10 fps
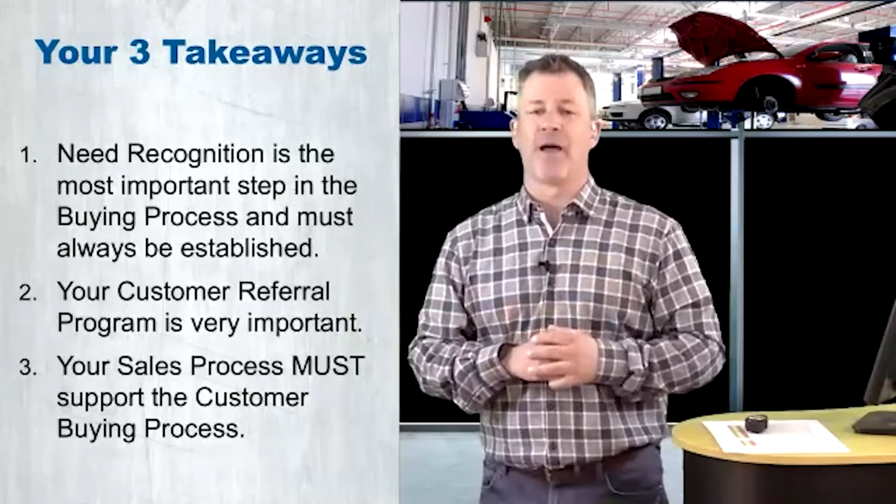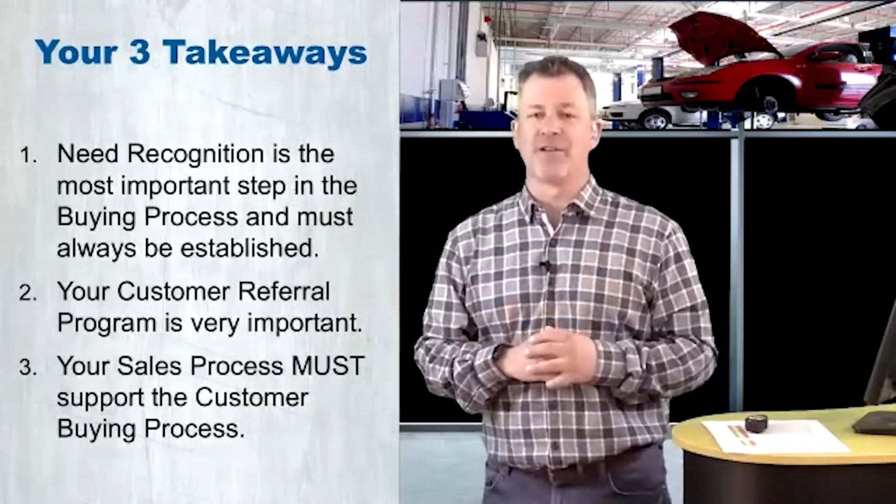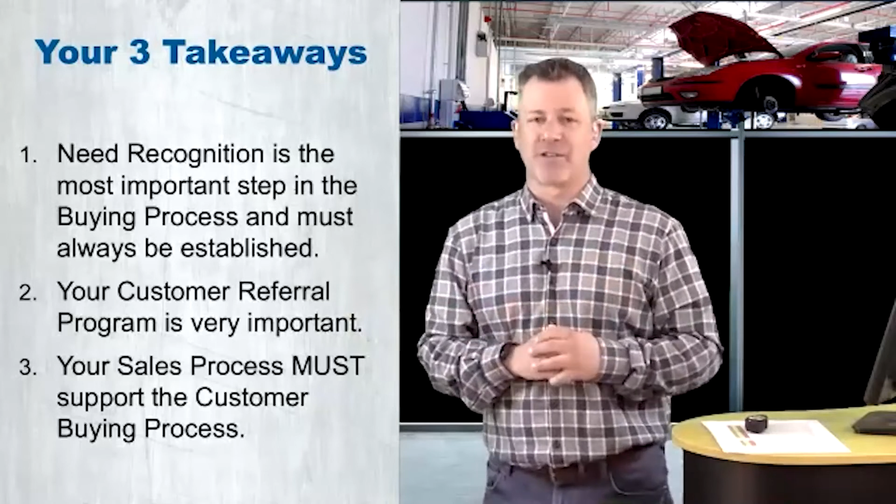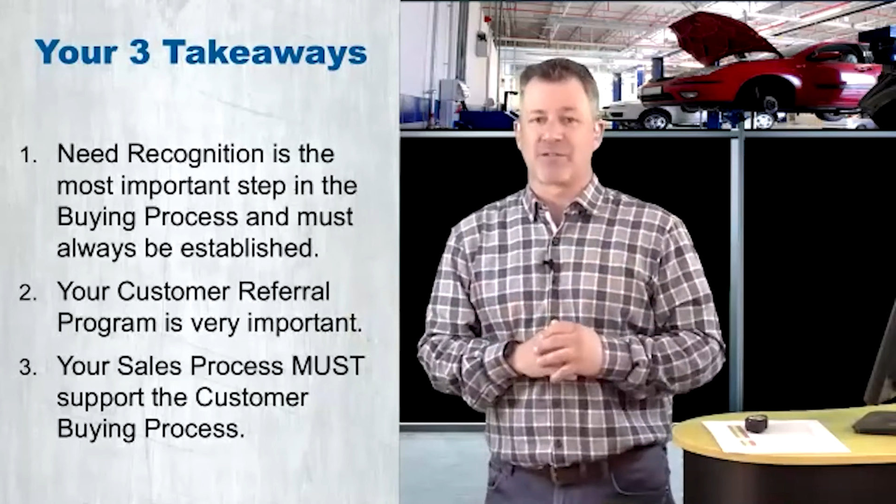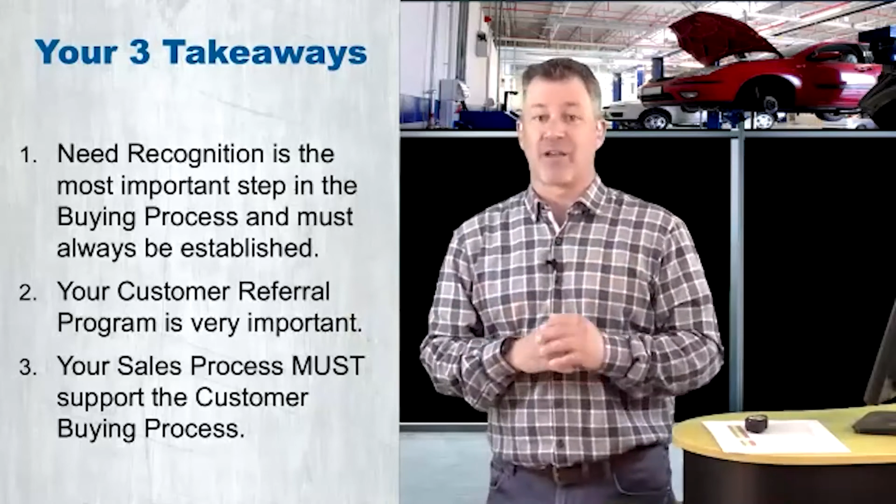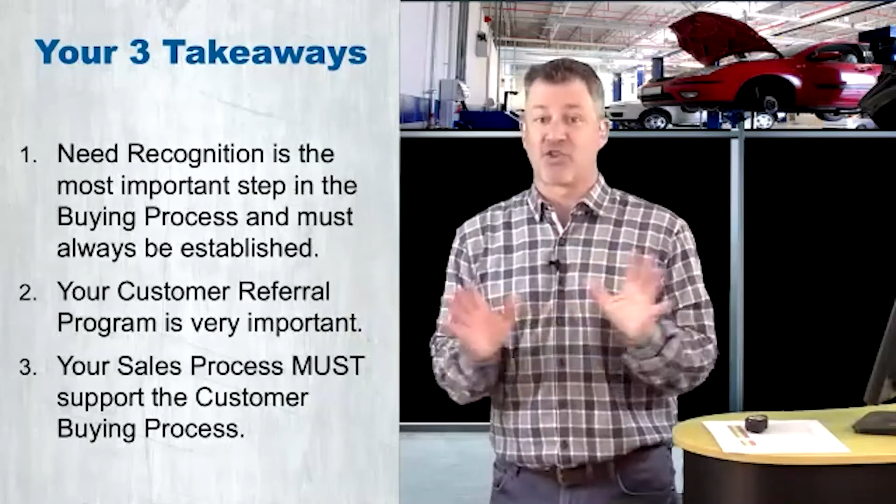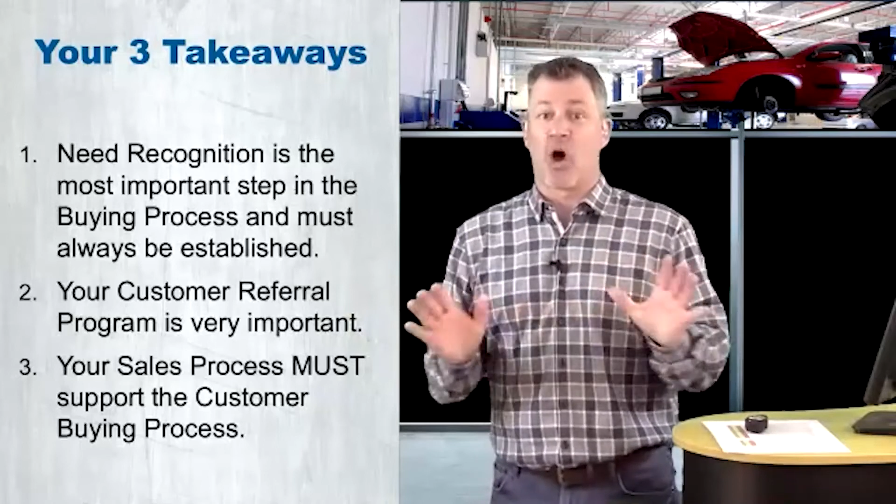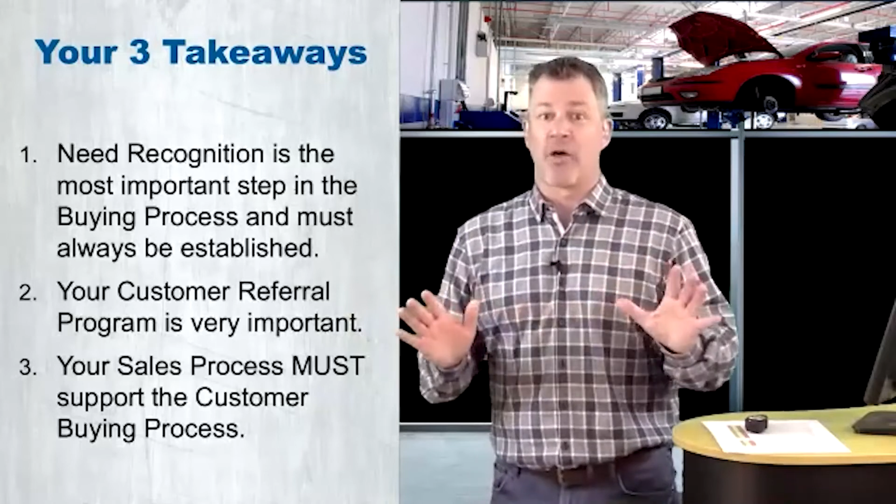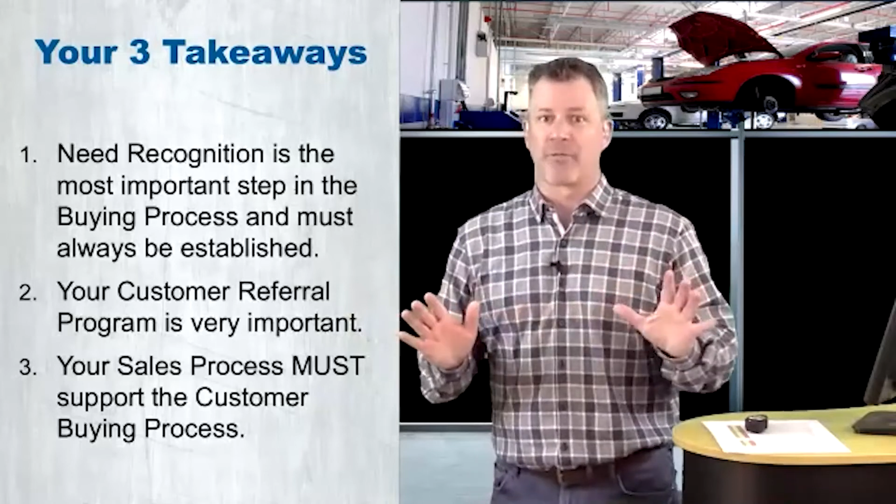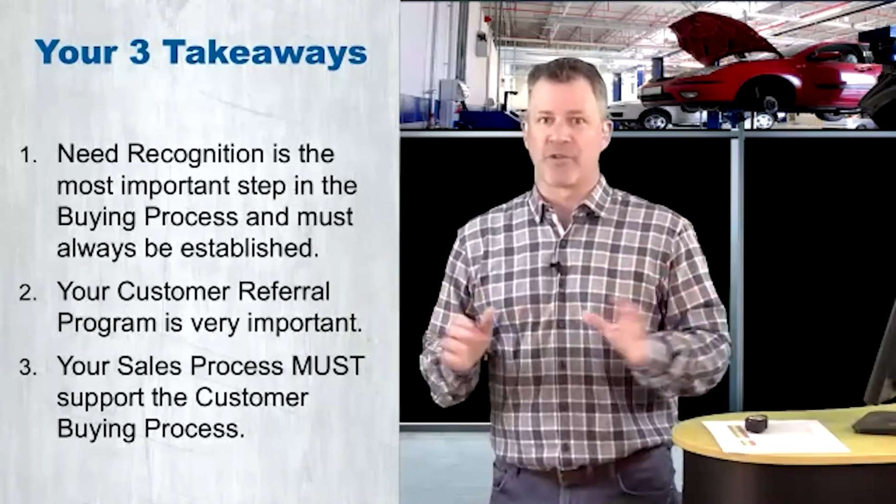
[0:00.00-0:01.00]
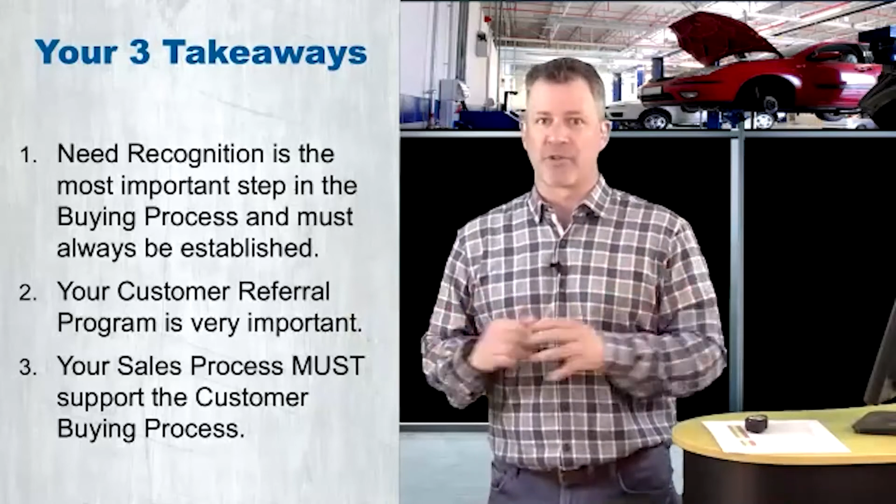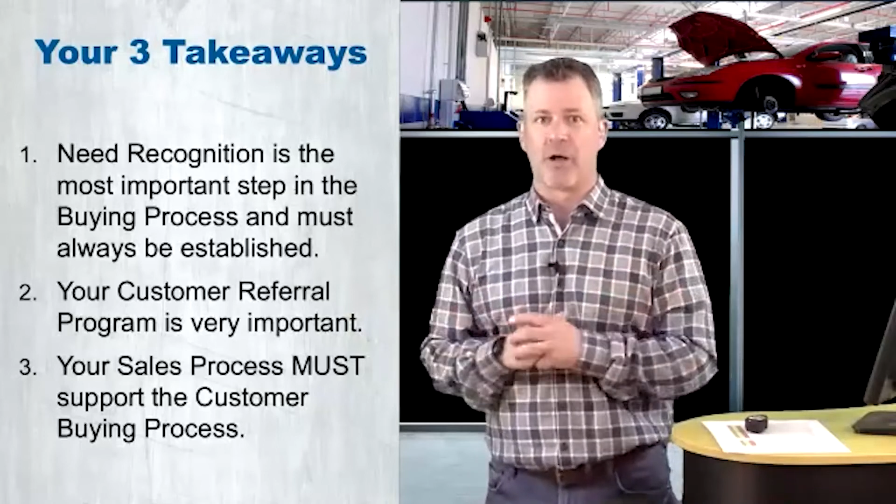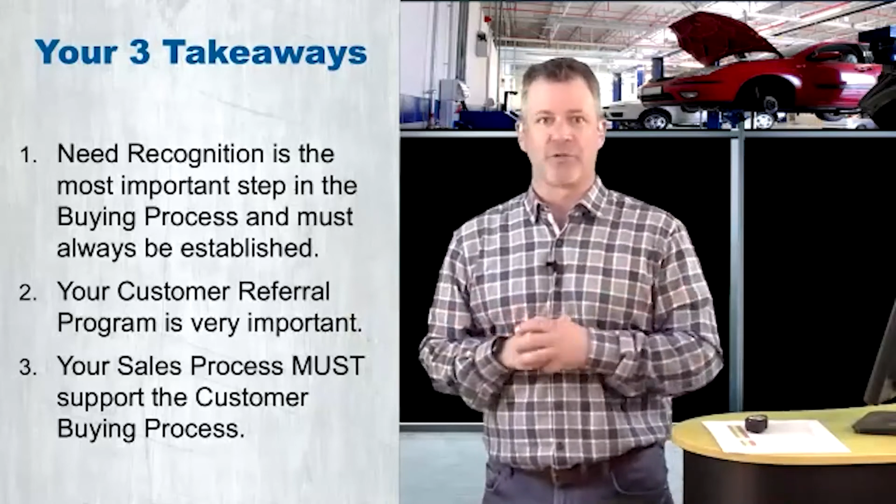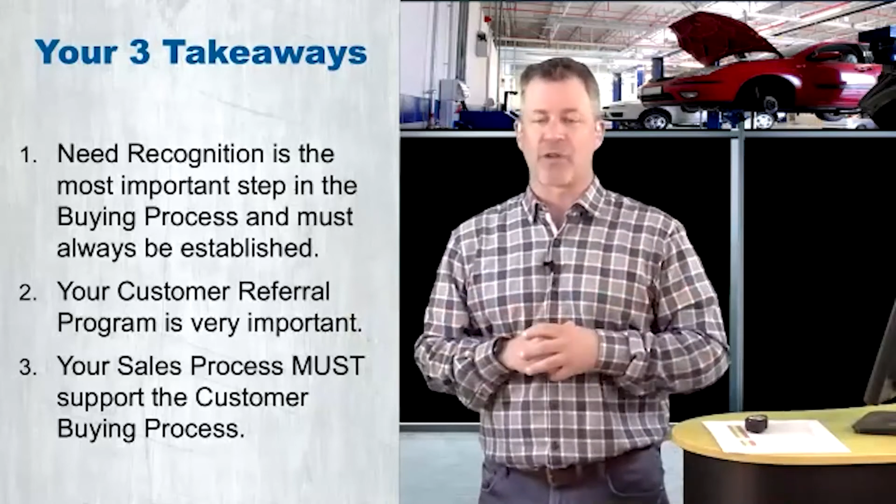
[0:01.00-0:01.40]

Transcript: I just saw the results